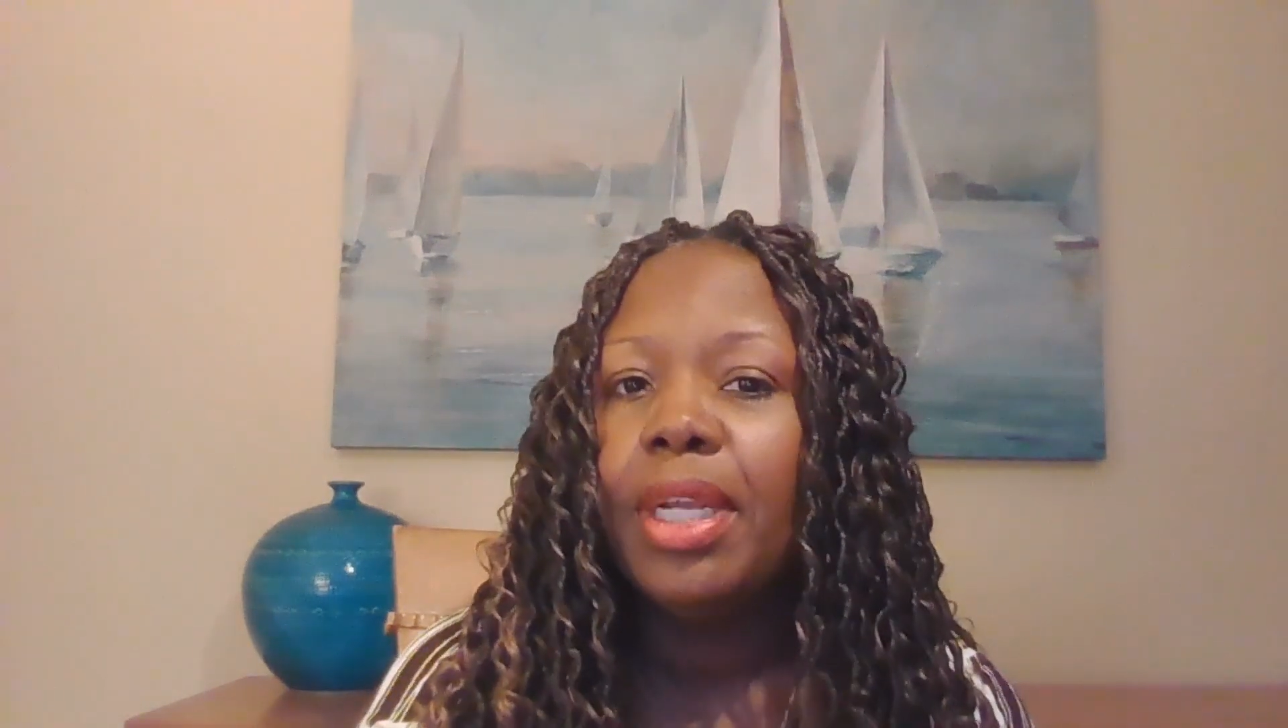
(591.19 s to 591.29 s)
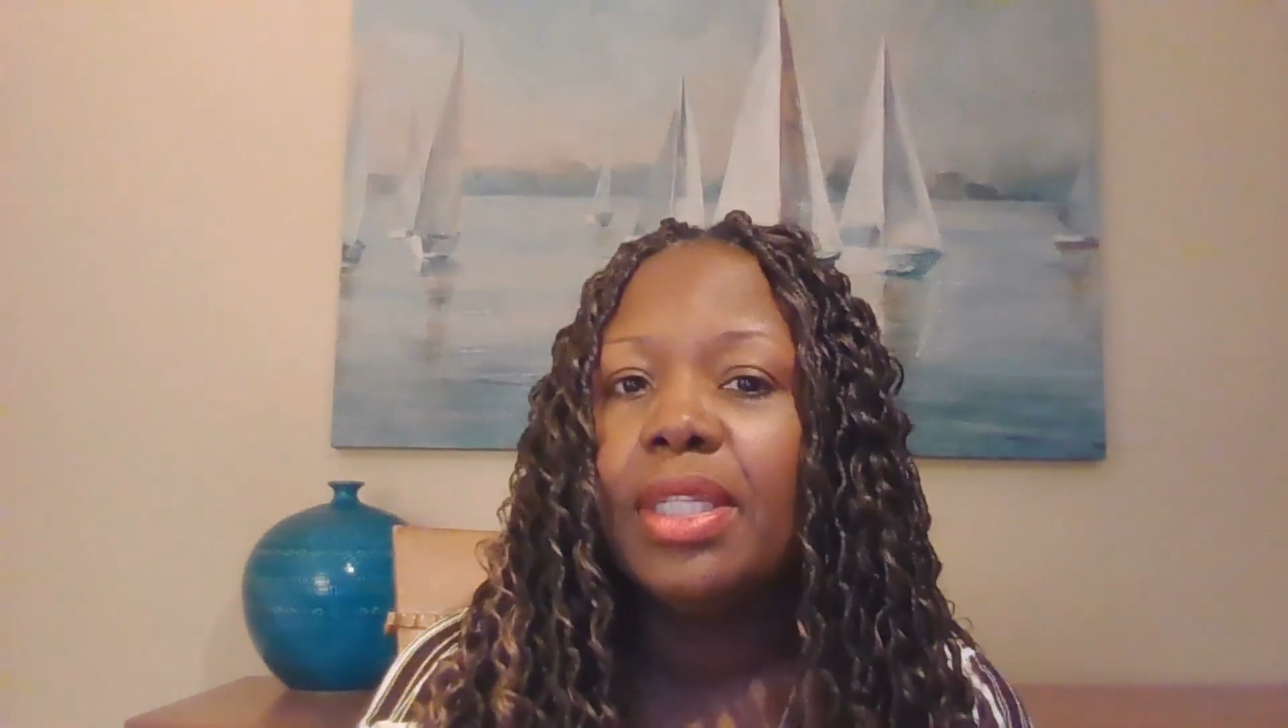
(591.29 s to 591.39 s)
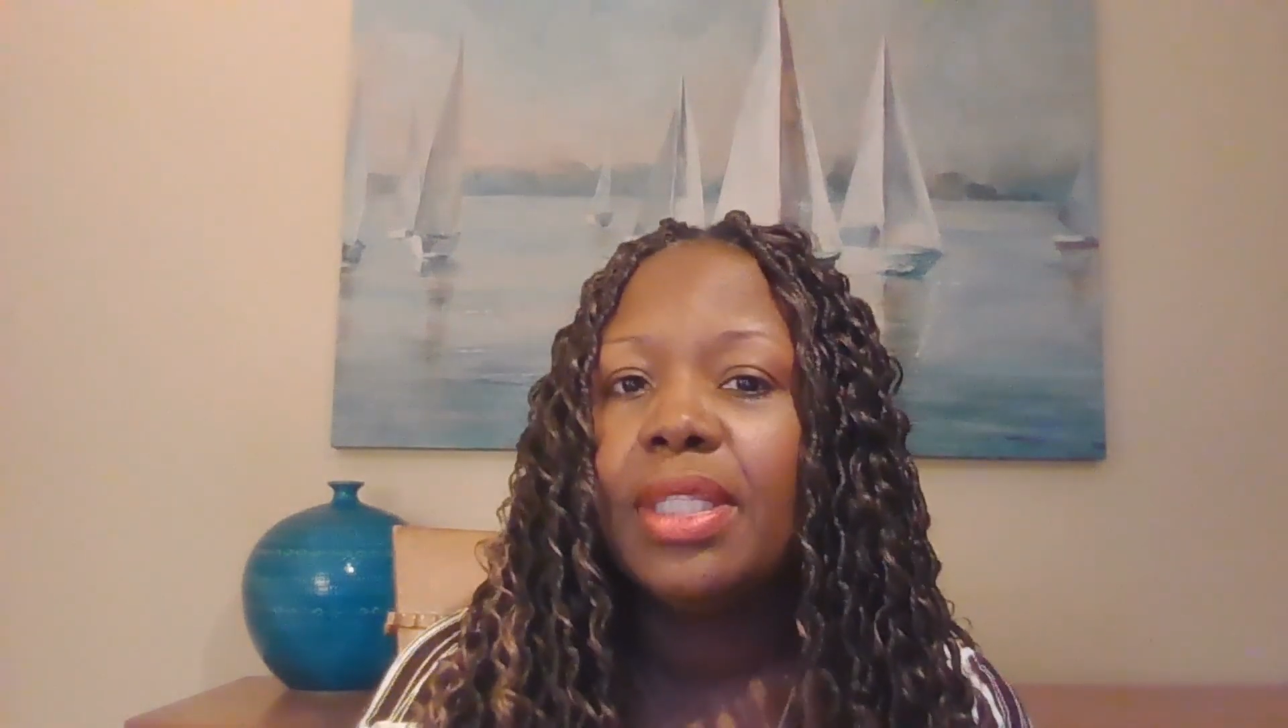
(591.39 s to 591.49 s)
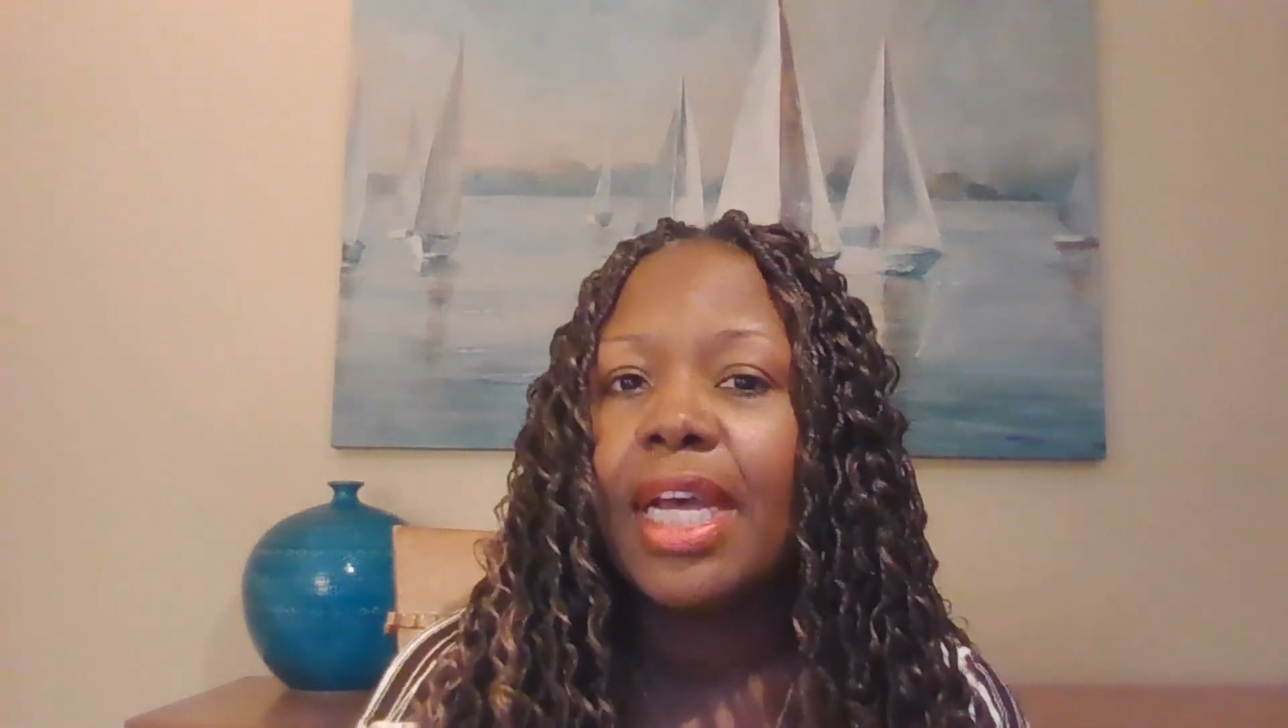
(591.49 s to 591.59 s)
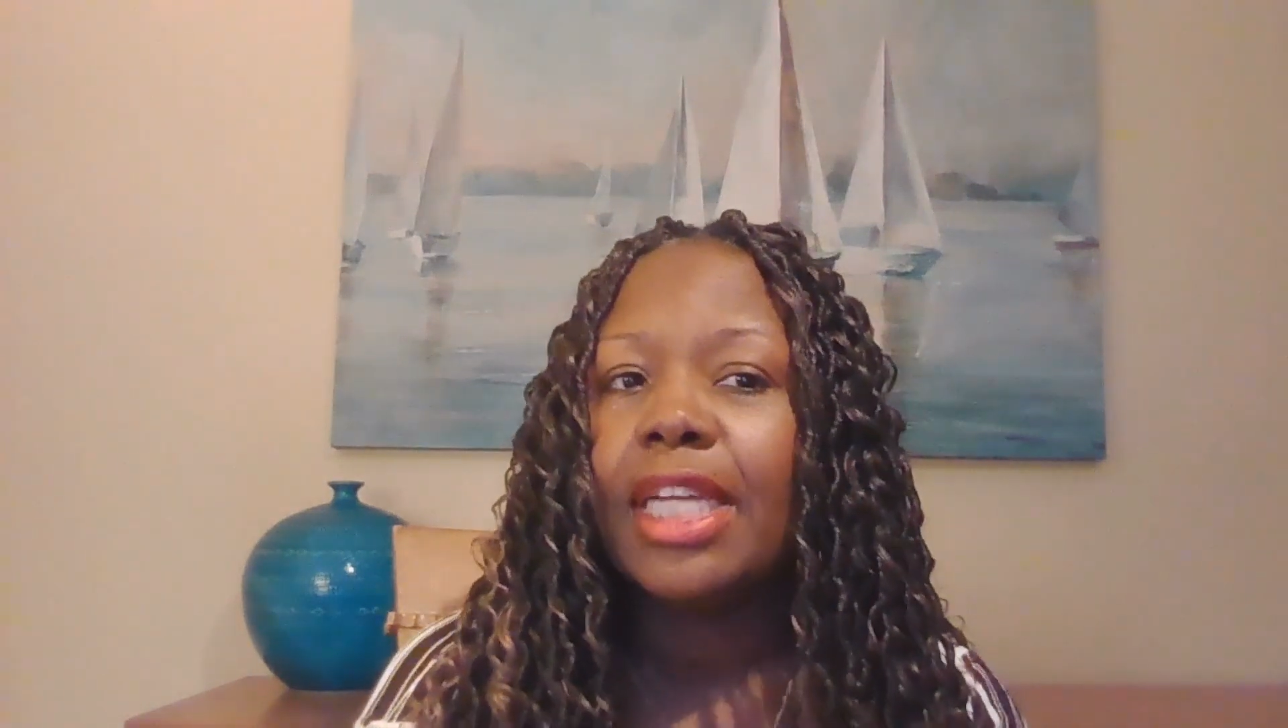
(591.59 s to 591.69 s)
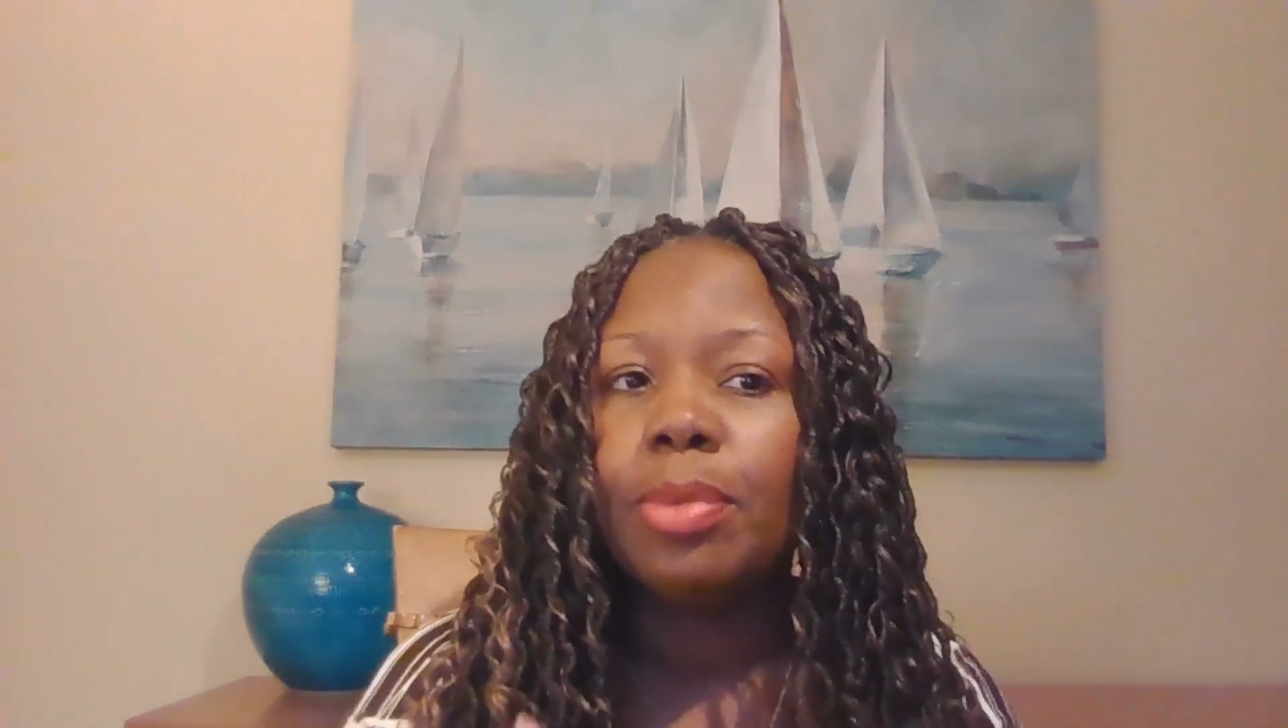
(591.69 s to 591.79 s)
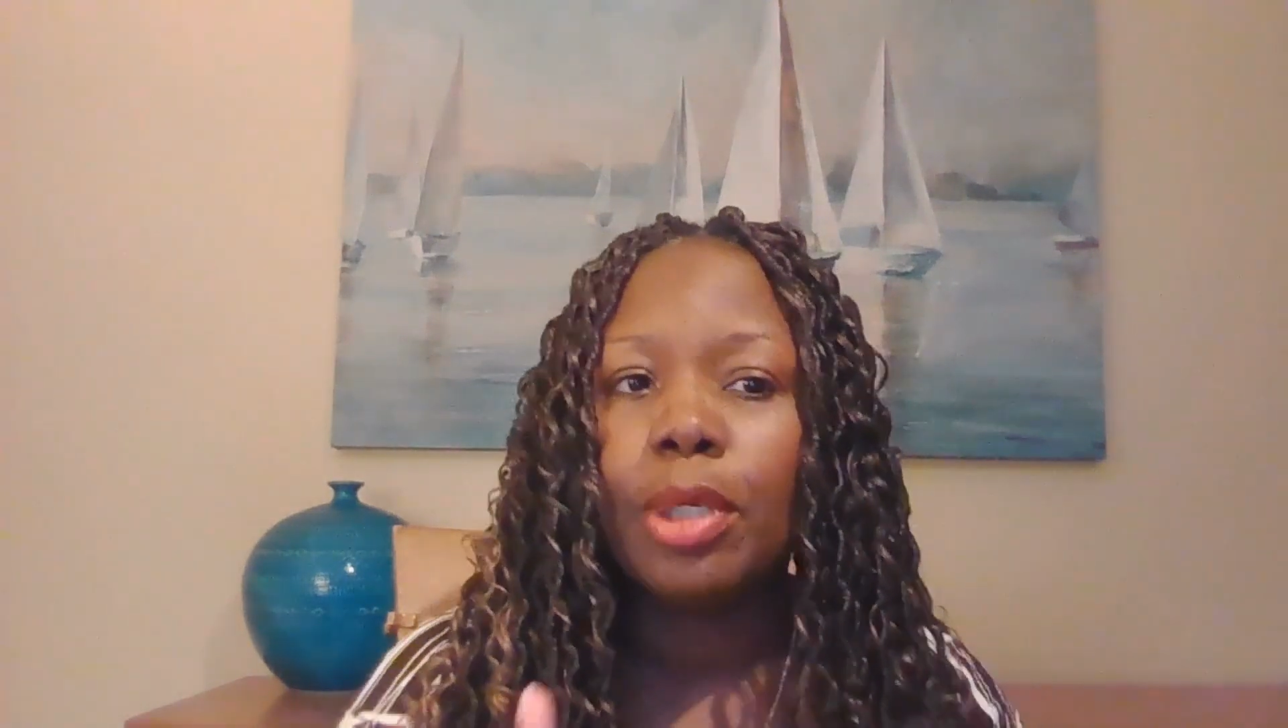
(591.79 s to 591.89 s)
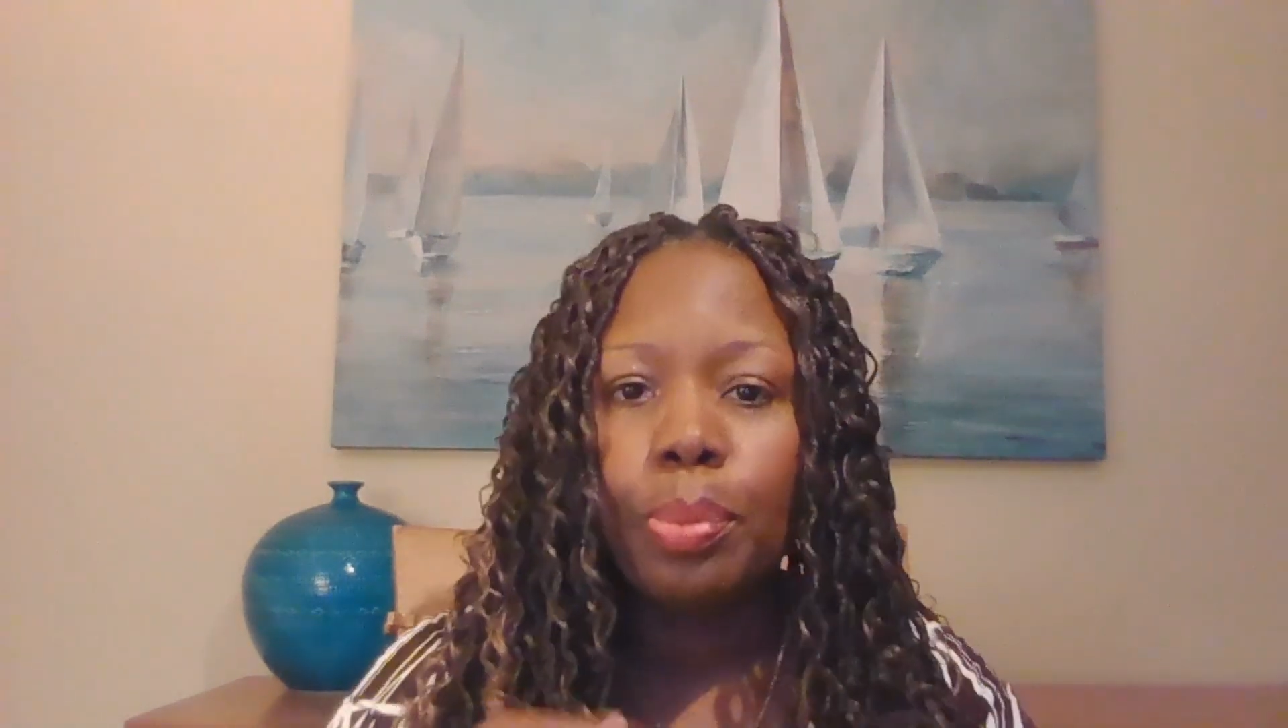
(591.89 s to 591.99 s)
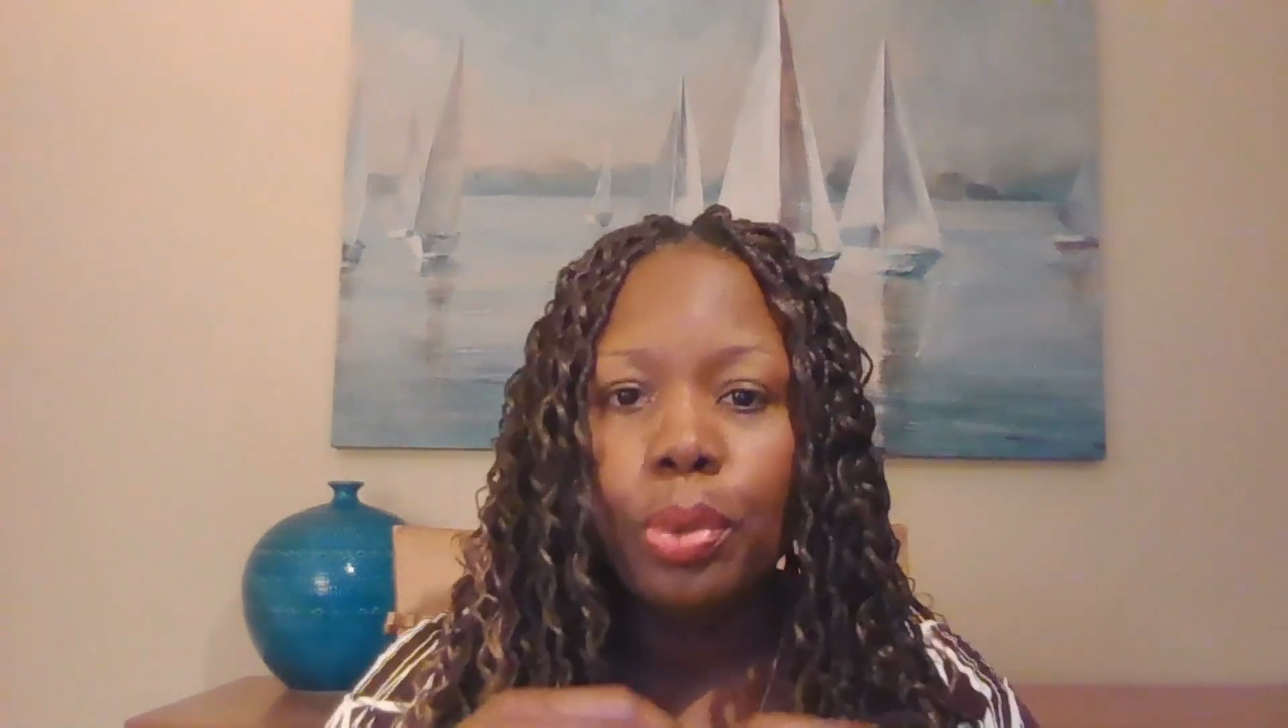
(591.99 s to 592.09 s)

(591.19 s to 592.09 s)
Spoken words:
in this aspect,